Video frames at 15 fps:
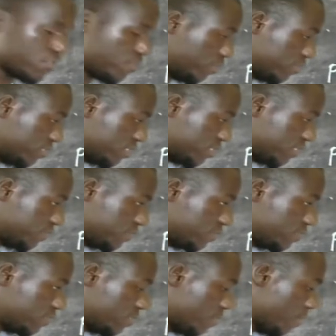positives
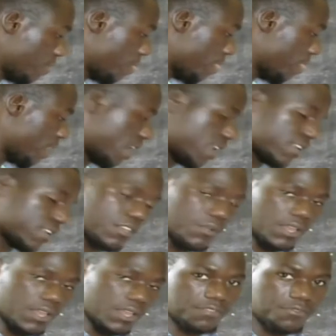and they
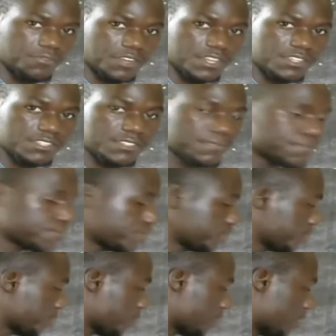were different.
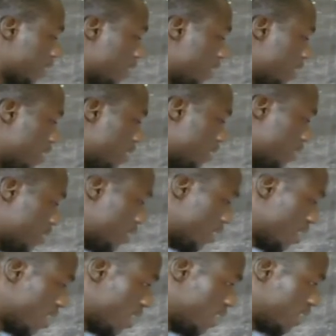
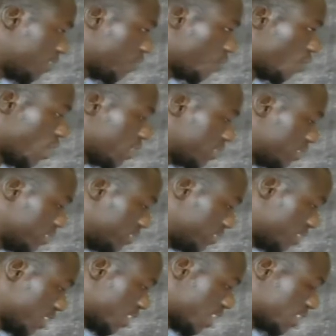Here, one is
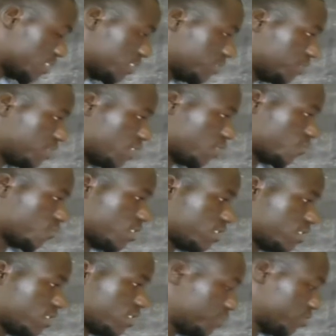negative and one is
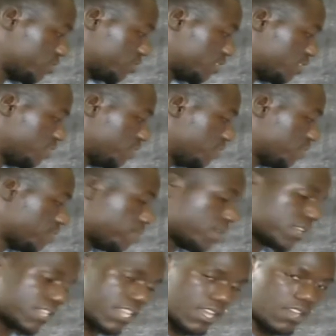positive, but
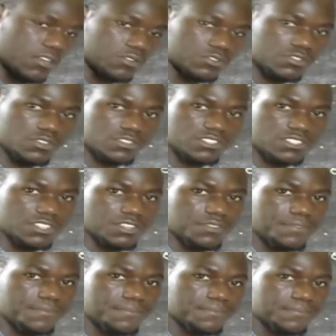they are also still
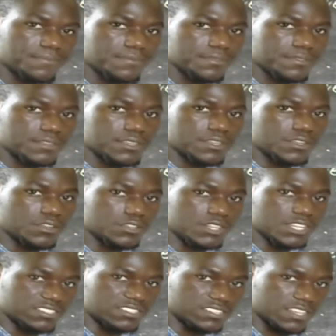not the
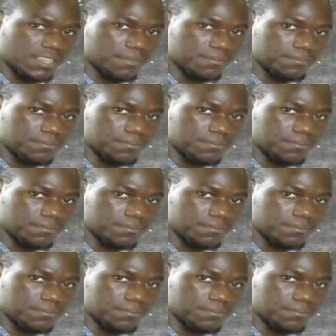same.